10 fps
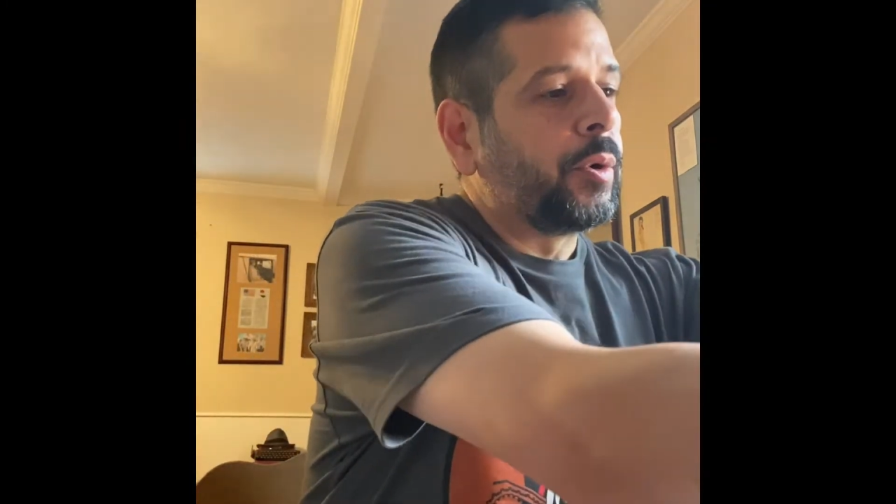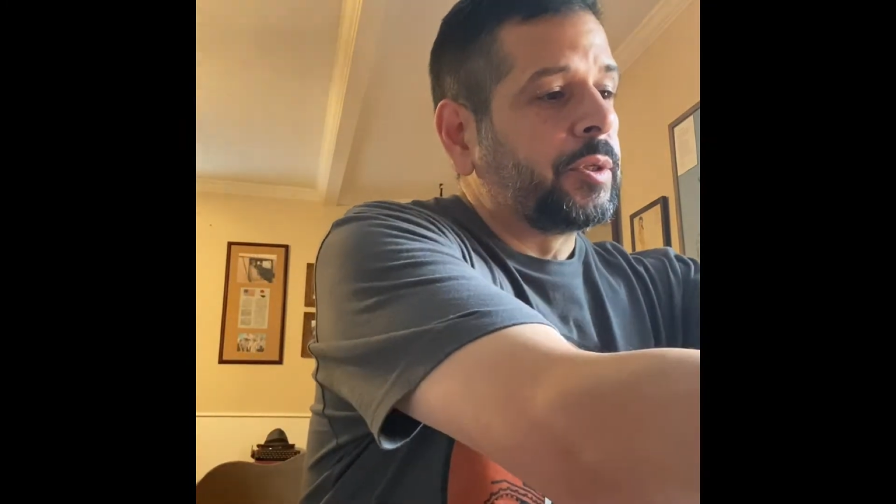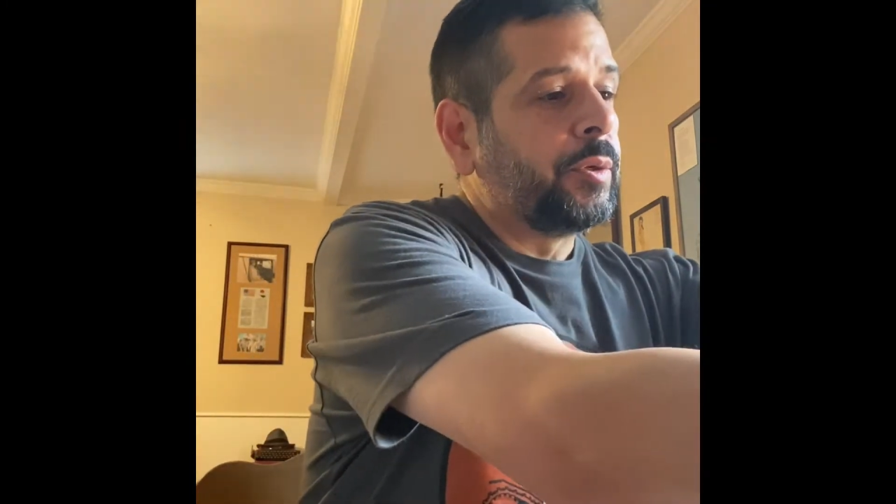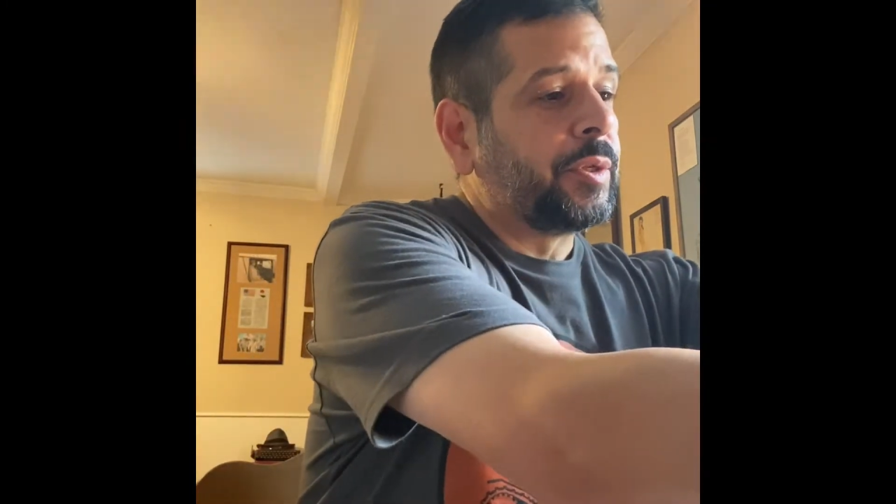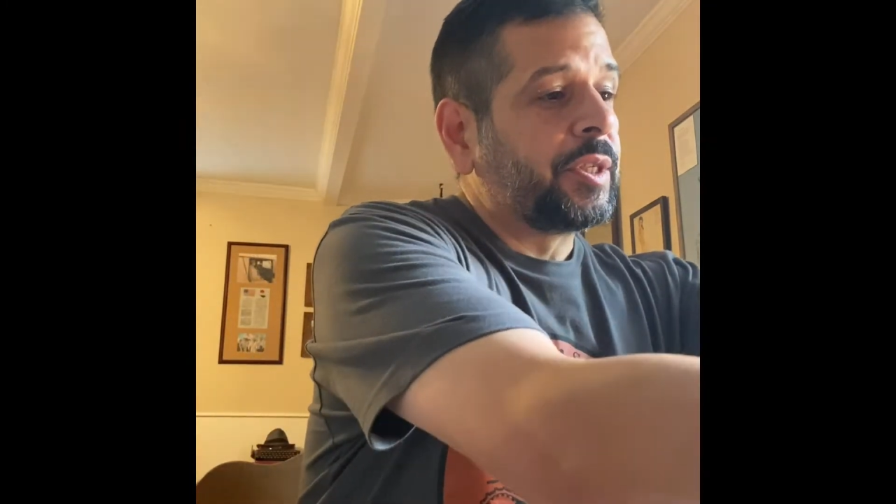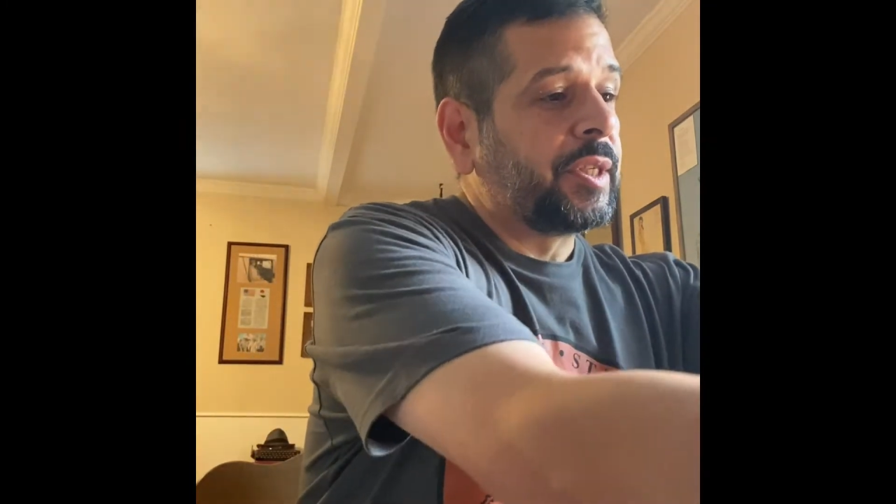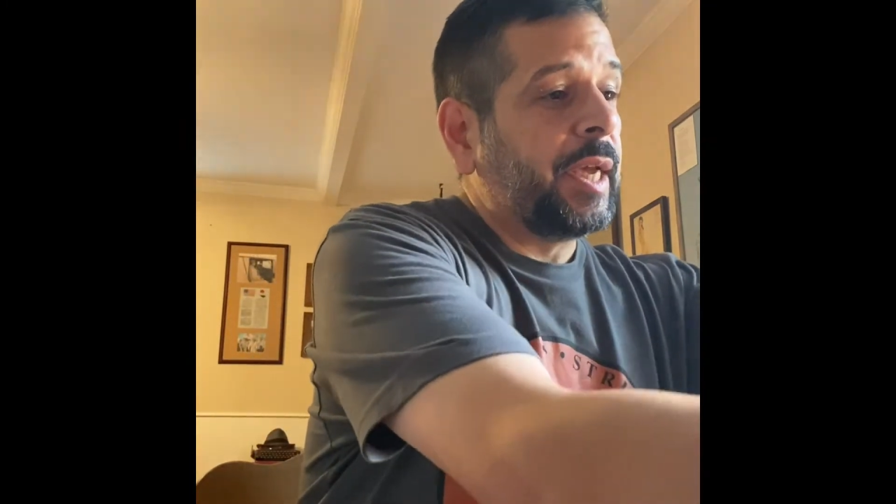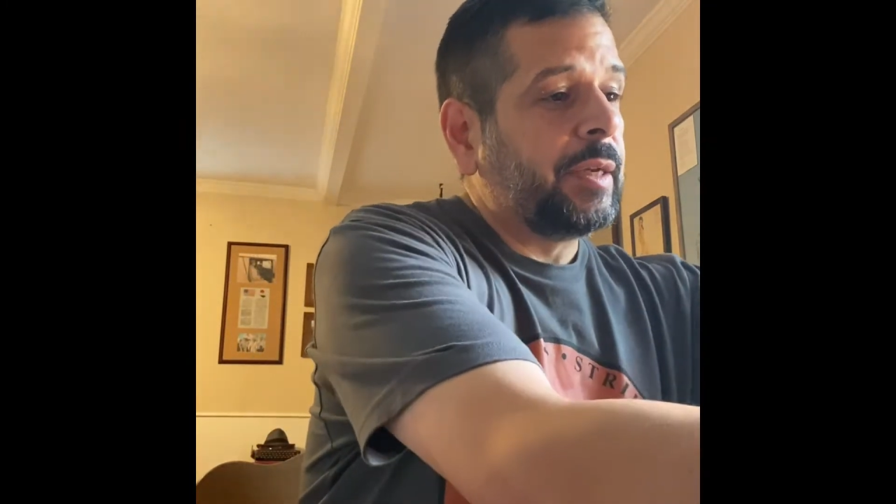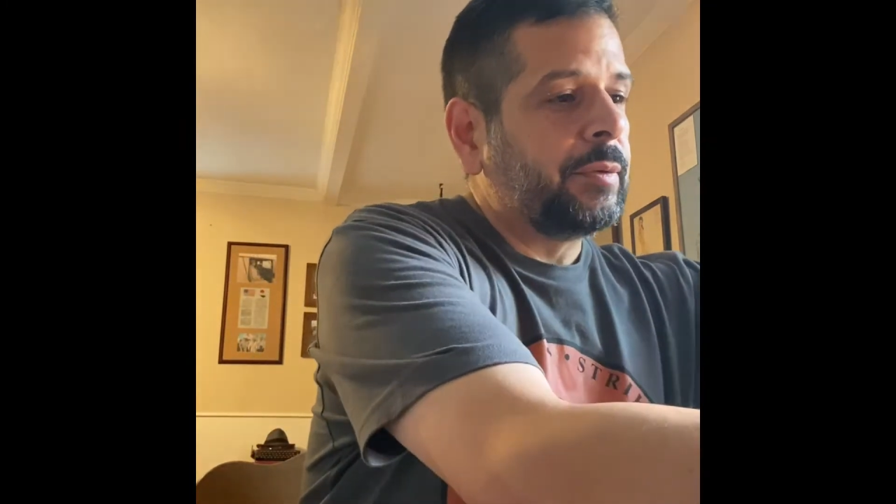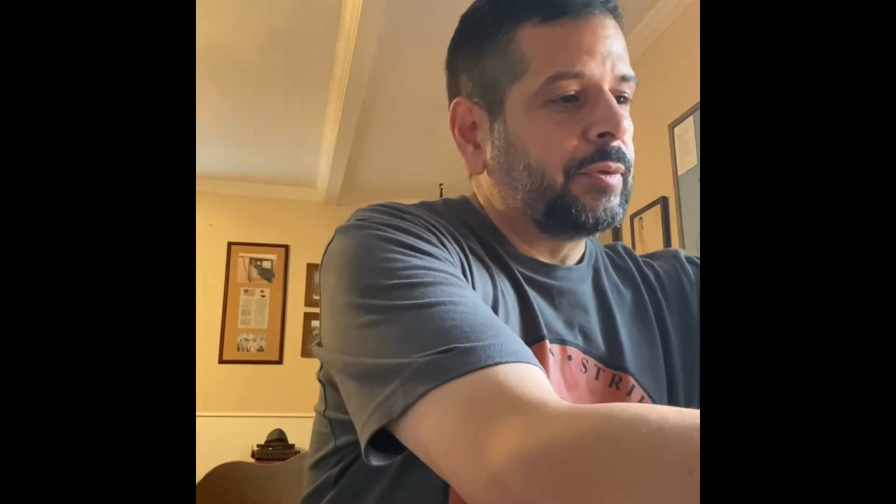whose
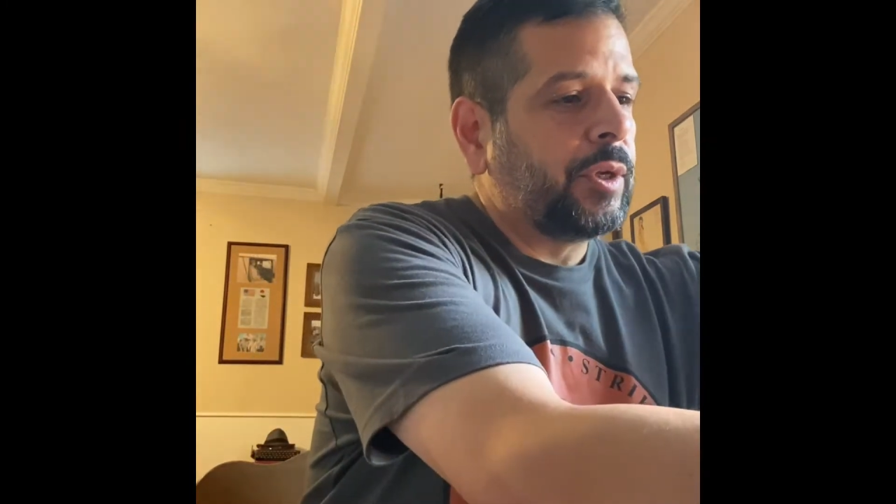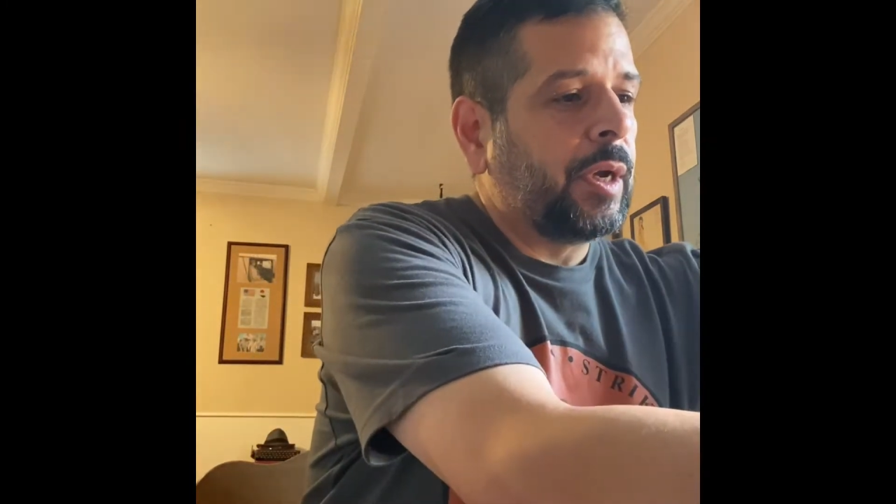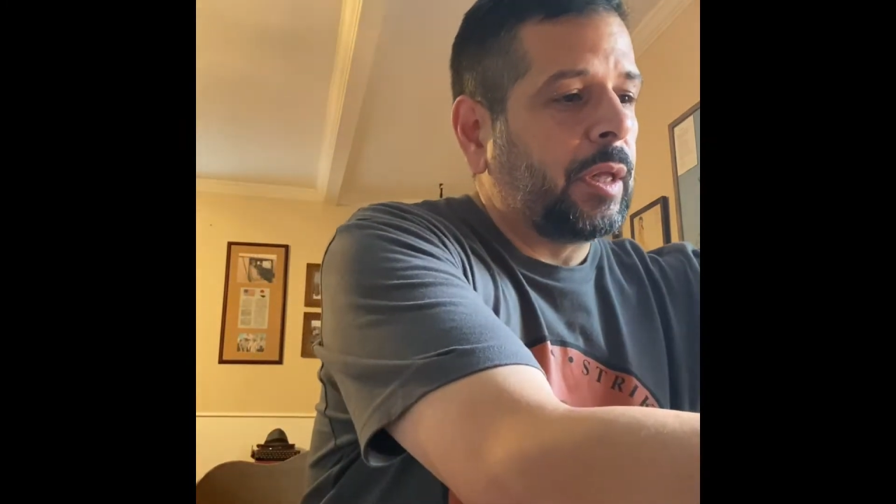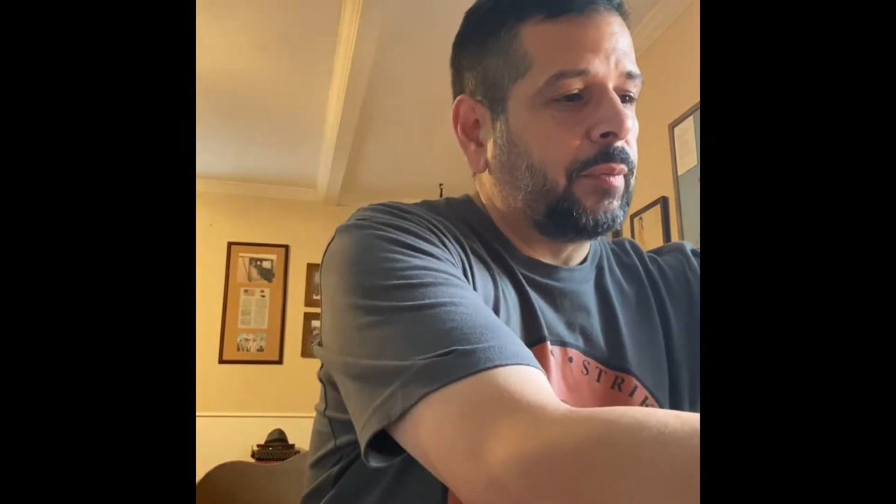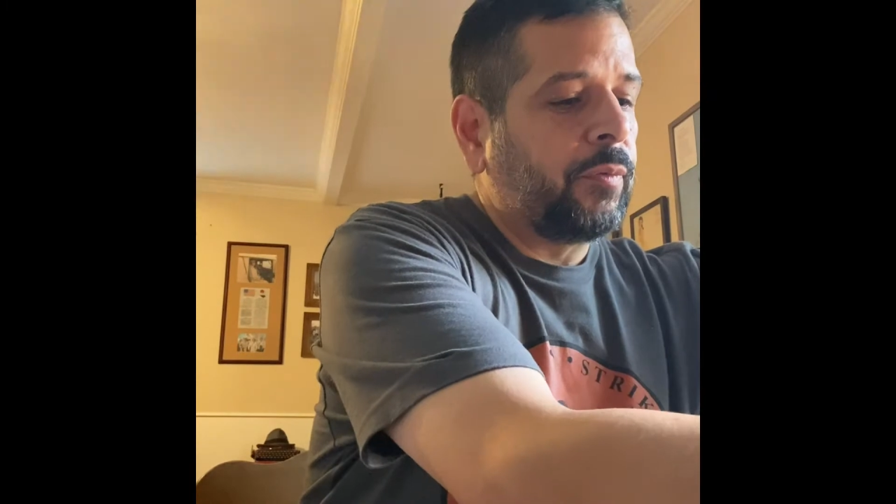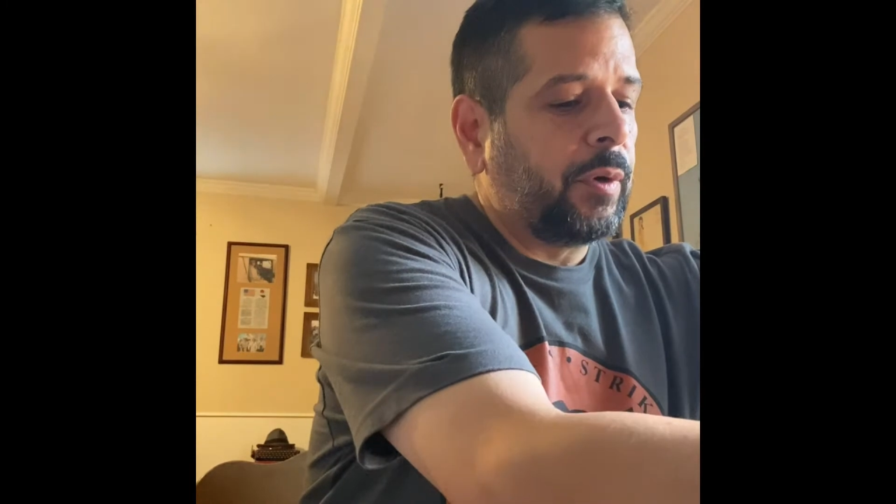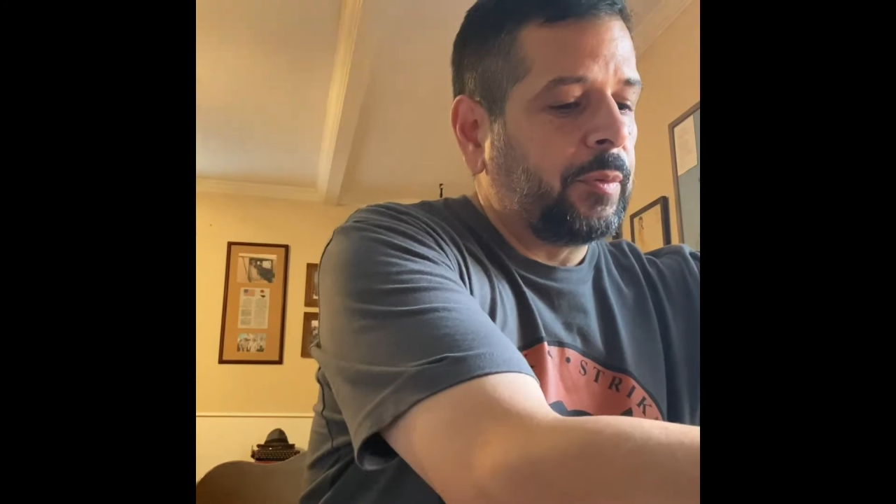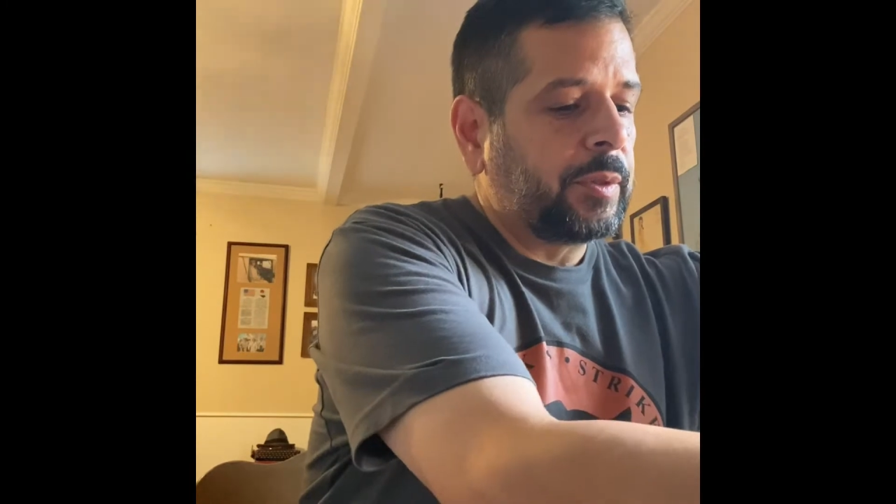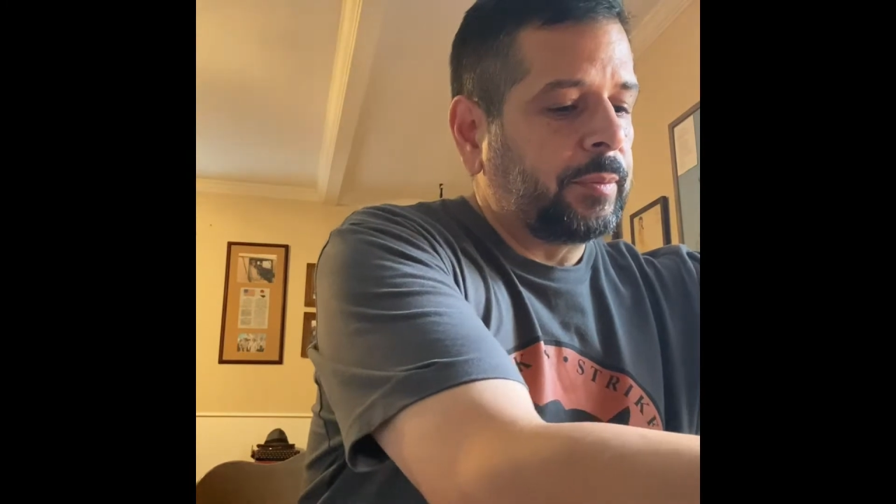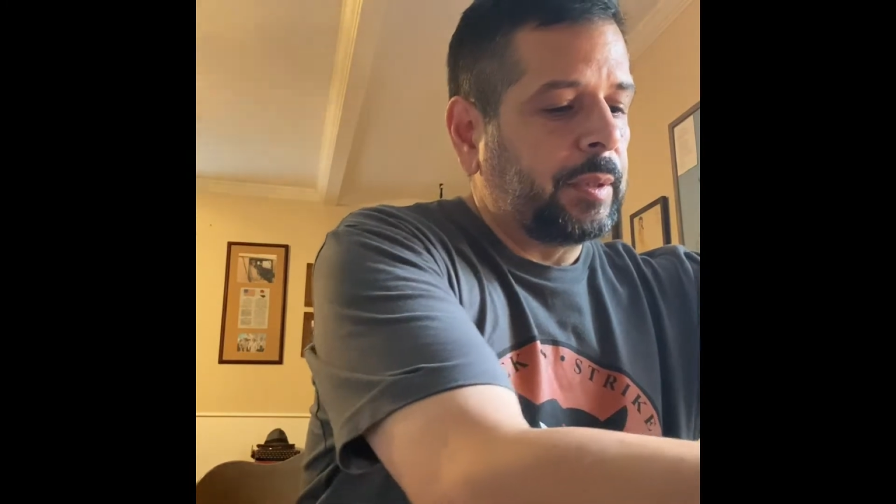estate she got them from,